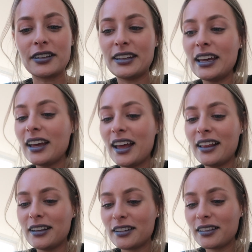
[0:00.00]
See,
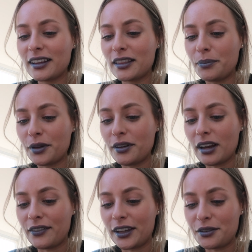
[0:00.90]
this is like the beauty of it.